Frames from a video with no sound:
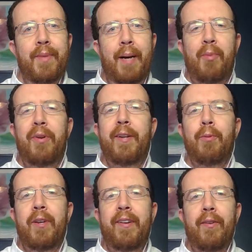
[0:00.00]
I'm a
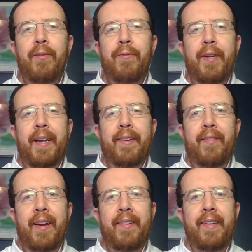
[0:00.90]
principal consultant for data
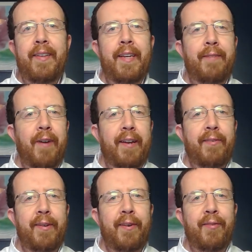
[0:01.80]
strategy in the
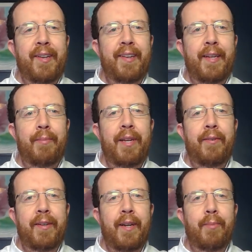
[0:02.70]
advisory services team here
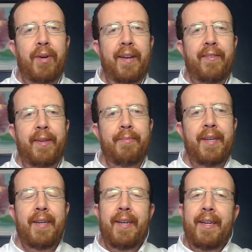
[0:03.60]
at Dun & Bradstreet.
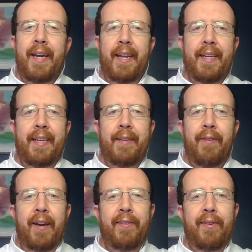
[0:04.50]
And in
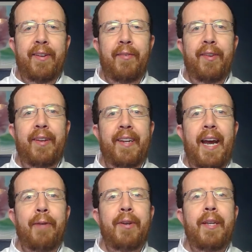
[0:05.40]
advisory services,
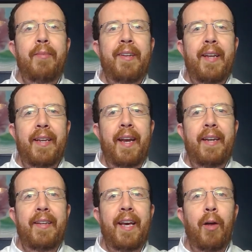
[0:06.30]
our team is
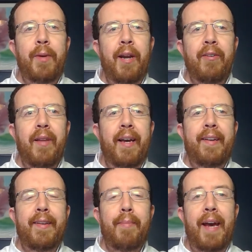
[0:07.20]
dedicated to helping our
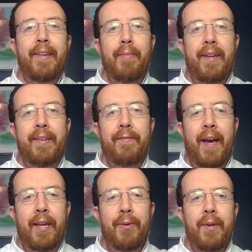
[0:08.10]
clients to maximize the
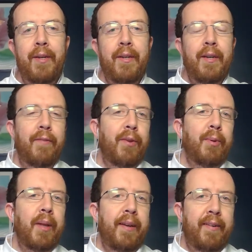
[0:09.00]
value of the
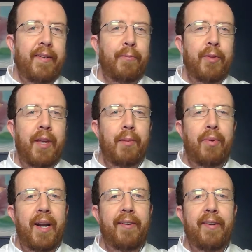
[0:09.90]
relationship with Dun &
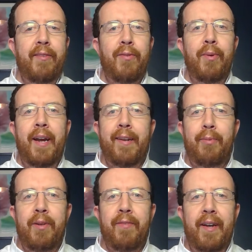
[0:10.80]
Bradstreet through
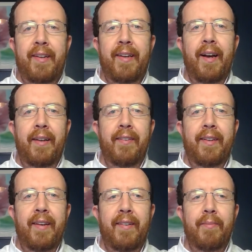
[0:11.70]
expert advice and
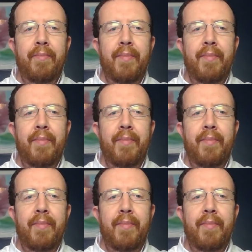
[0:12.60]
consultation.